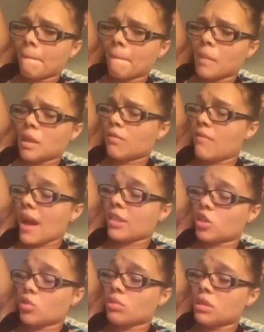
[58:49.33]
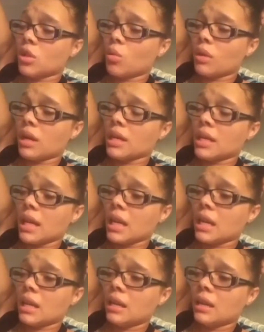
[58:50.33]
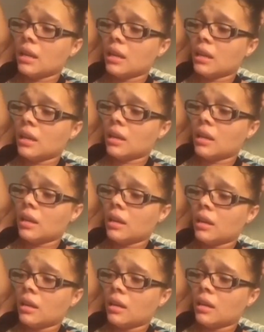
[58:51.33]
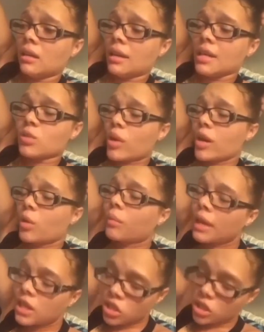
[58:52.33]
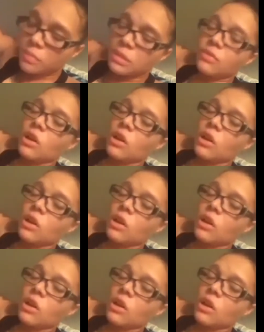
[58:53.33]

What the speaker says: But the fact that you still went and did it, that's why your relationship is